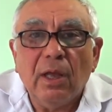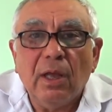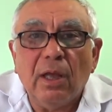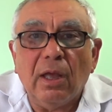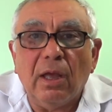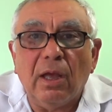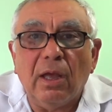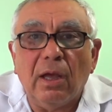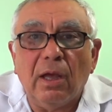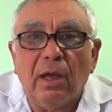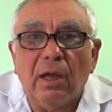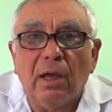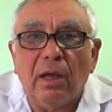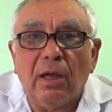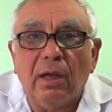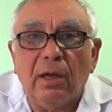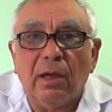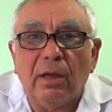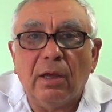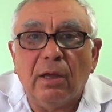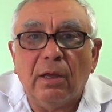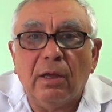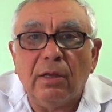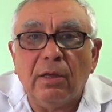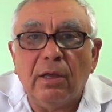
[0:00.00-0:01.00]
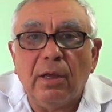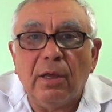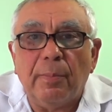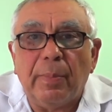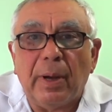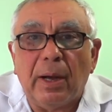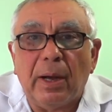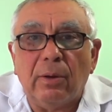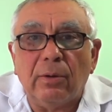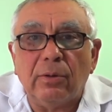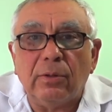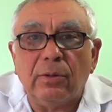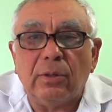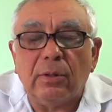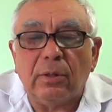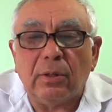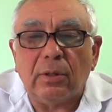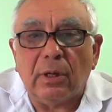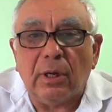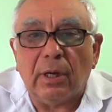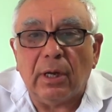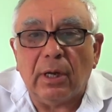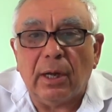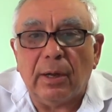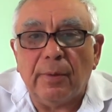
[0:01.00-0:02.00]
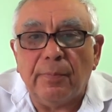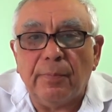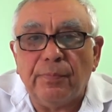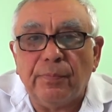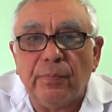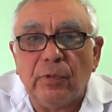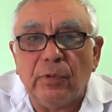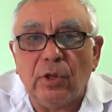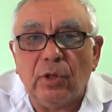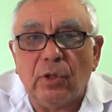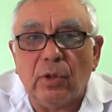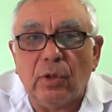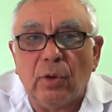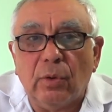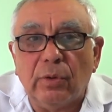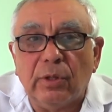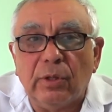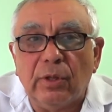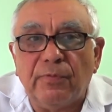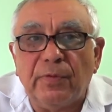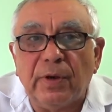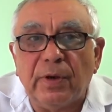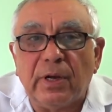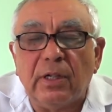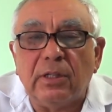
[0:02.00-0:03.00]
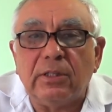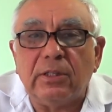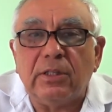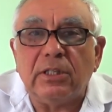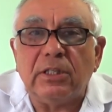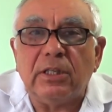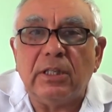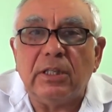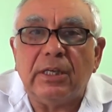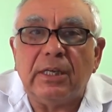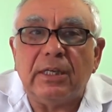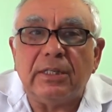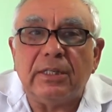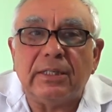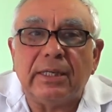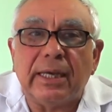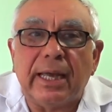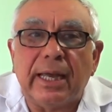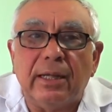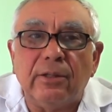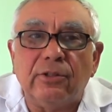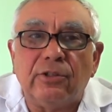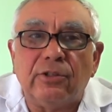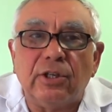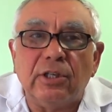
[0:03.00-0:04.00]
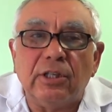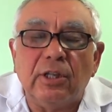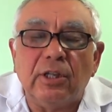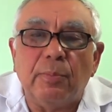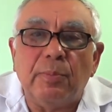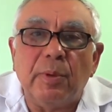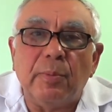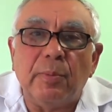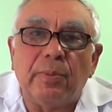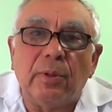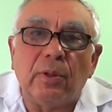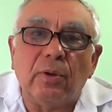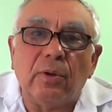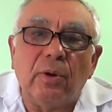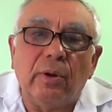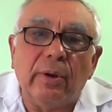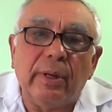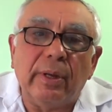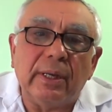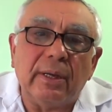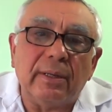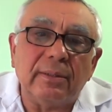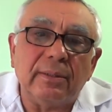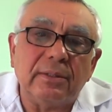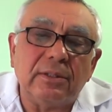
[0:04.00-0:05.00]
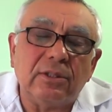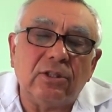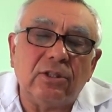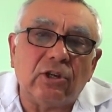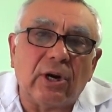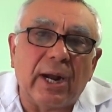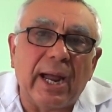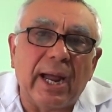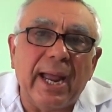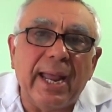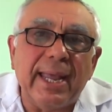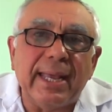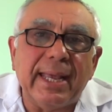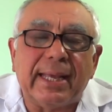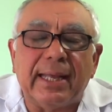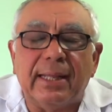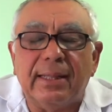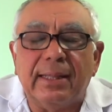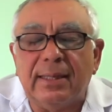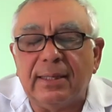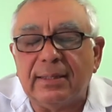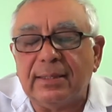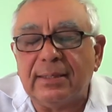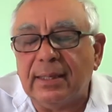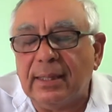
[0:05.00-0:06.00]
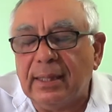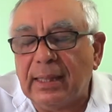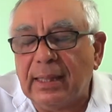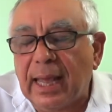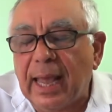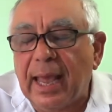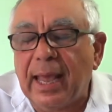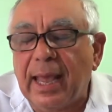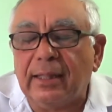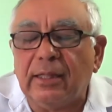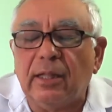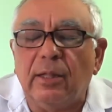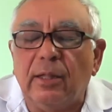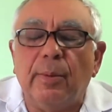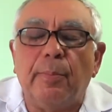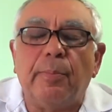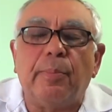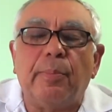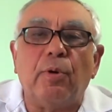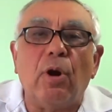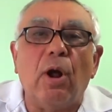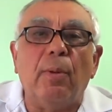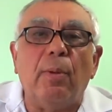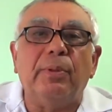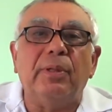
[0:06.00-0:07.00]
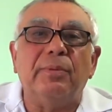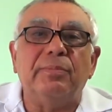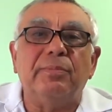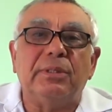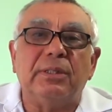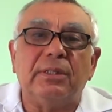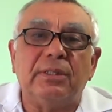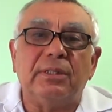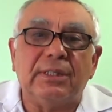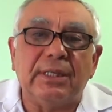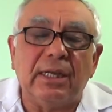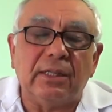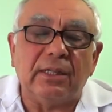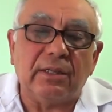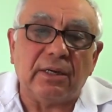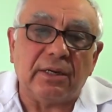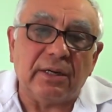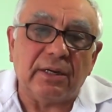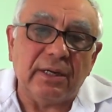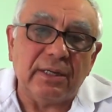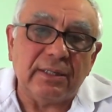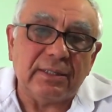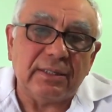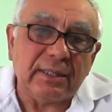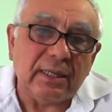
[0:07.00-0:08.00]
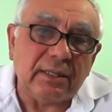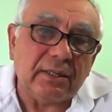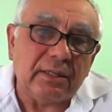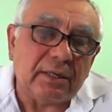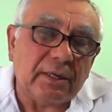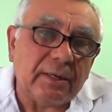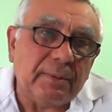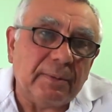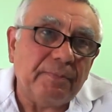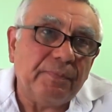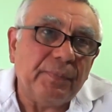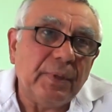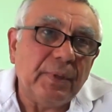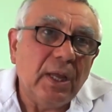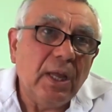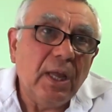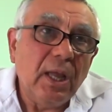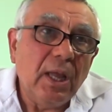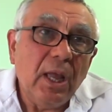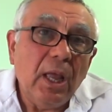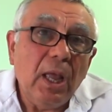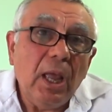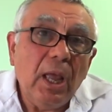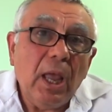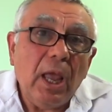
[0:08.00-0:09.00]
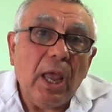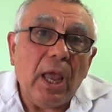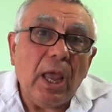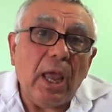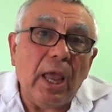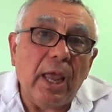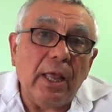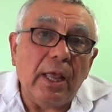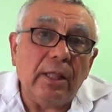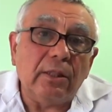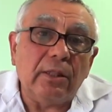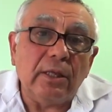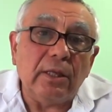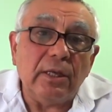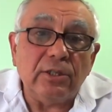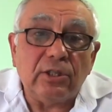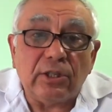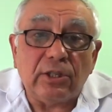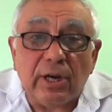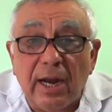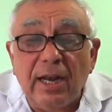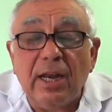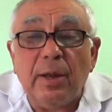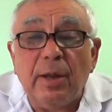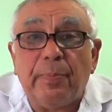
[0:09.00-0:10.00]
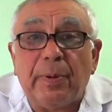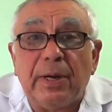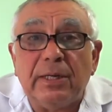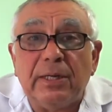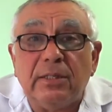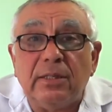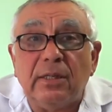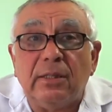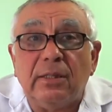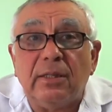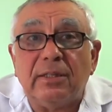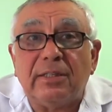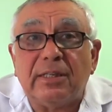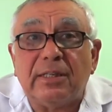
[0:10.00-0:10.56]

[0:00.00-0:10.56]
uh, about uh, you know difficulties in his country, the people going on strike and this and that and the problems, etc., etc. And the Israeli president is